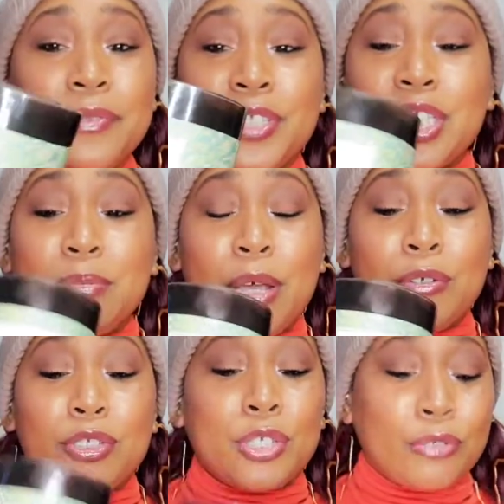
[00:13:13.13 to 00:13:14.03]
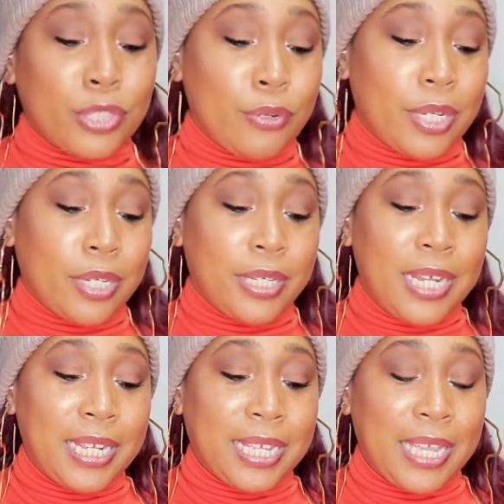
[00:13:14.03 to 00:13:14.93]
Smells so good.
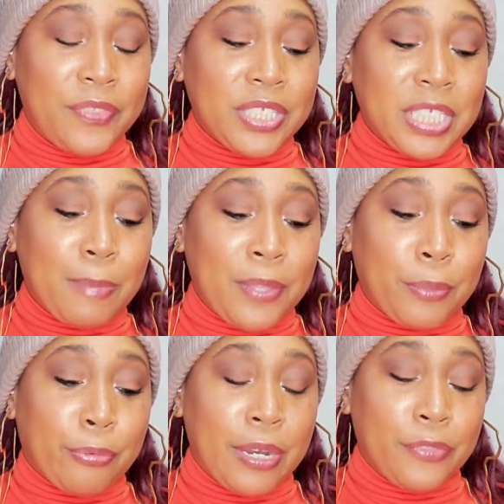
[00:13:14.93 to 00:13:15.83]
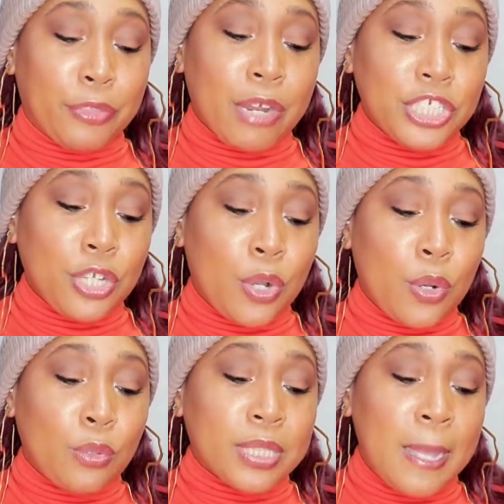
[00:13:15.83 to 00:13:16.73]
And again, this is by the brand
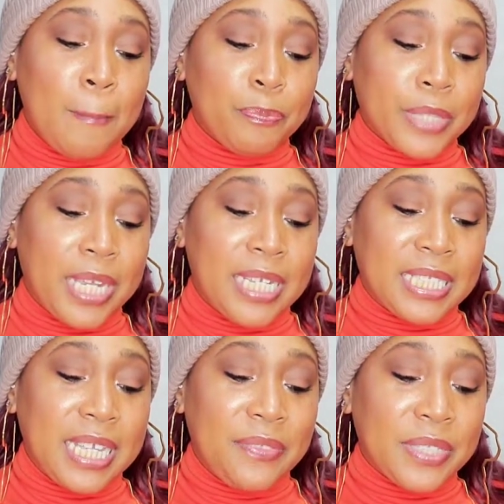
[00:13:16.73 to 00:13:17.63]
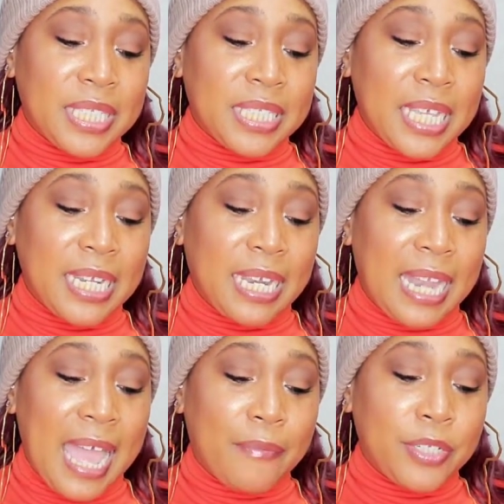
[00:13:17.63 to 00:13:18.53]
Threshold and it's in the scent
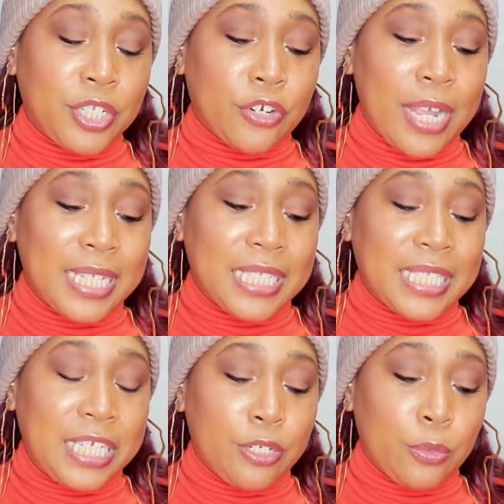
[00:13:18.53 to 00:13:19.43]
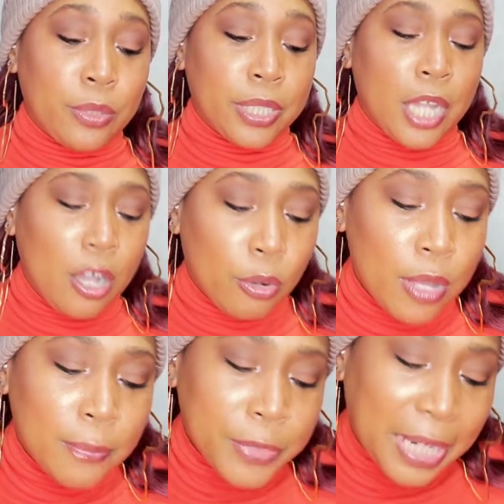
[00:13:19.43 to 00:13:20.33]
lavender and cedarwood. Oh,
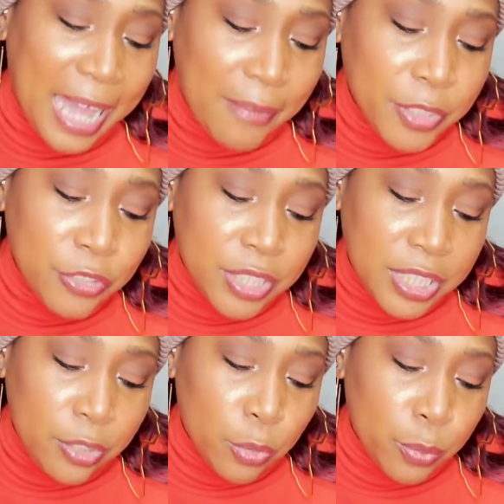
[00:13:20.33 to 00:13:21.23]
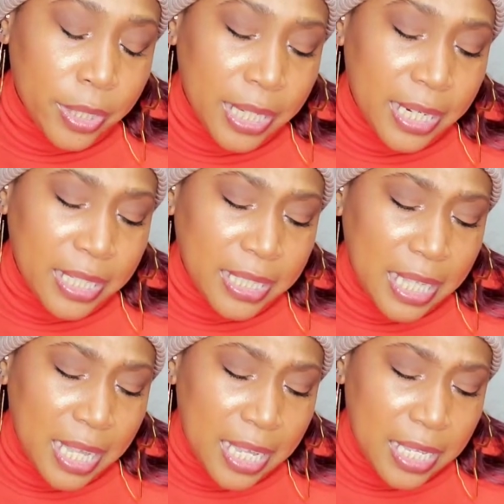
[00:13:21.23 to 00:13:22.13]
lavender, cedarwood, and it
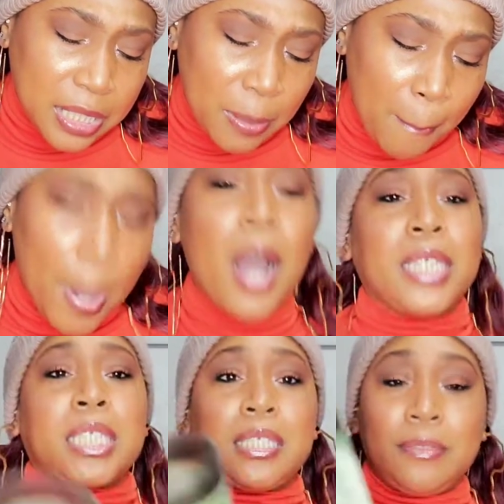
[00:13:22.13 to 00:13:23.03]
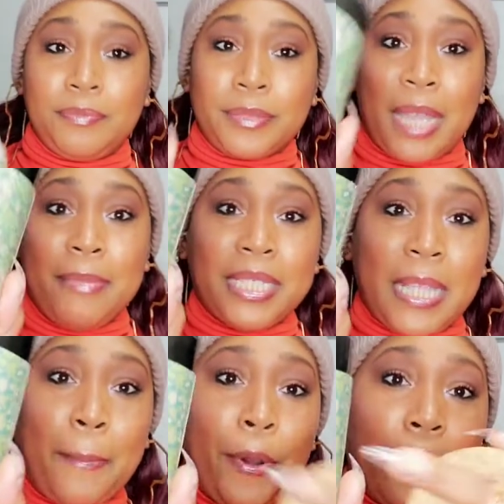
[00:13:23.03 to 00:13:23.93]
says moss. I missed
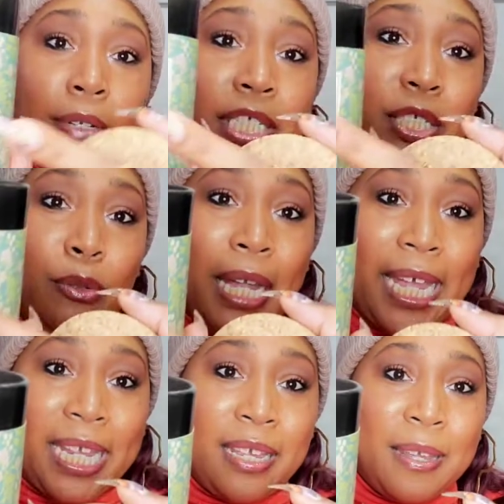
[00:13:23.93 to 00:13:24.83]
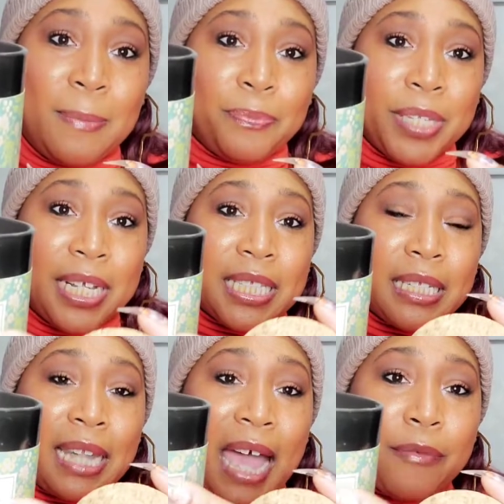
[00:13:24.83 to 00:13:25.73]
that part. It's so light. It's
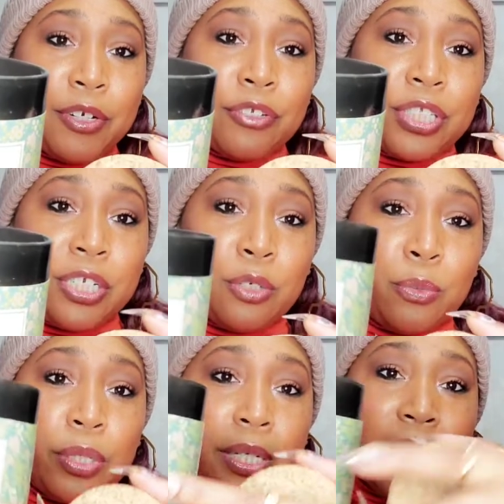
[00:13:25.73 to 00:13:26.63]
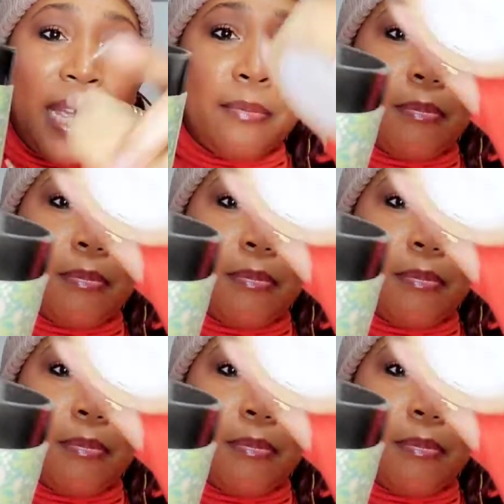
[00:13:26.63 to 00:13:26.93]
lavender, cedarwood, and